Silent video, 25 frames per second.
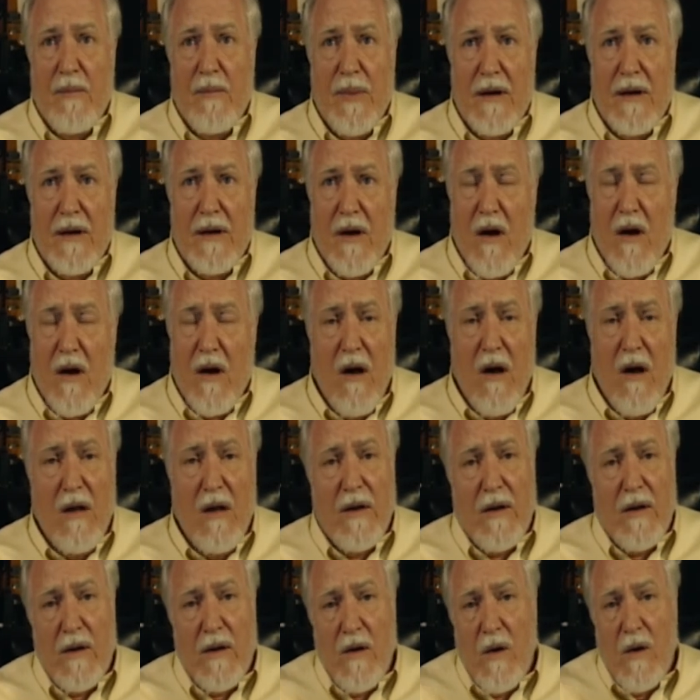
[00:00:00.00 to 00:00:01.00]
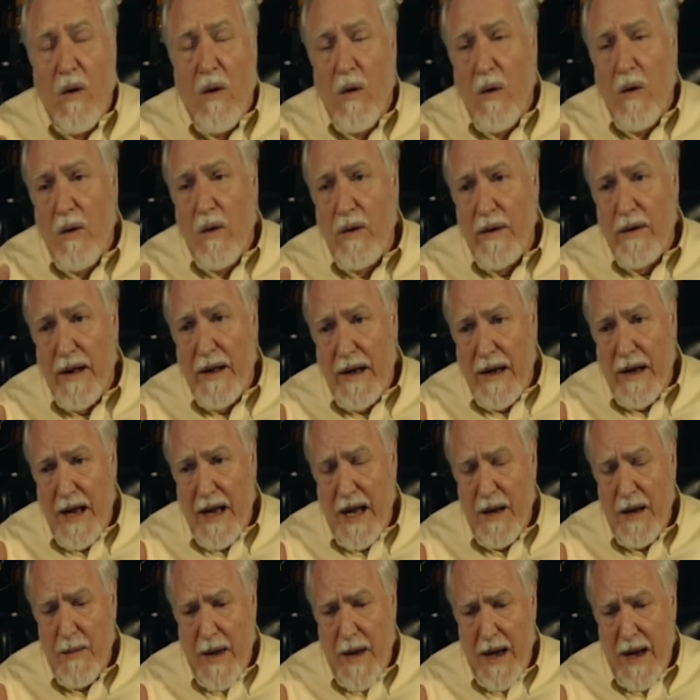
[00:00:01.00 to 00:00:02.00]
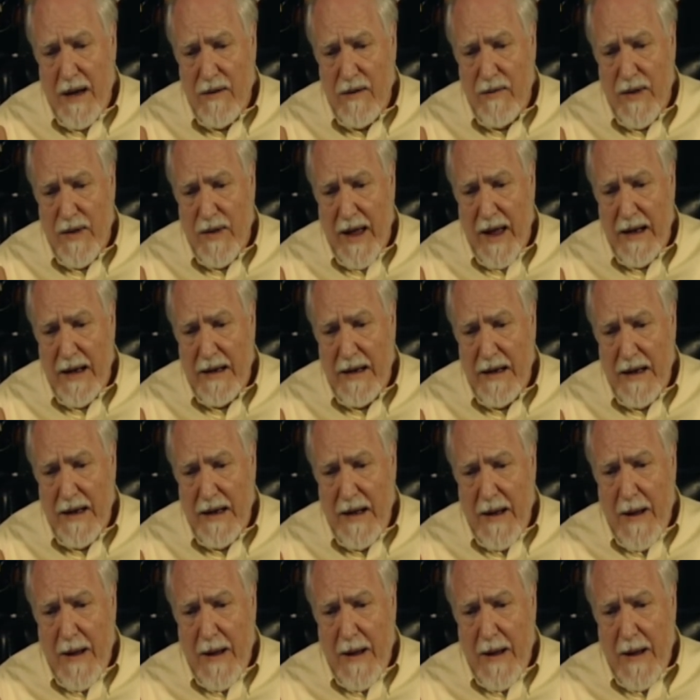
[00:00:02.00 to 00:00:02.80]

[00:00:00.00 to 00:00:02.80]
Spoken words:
but all the horror that came out of that,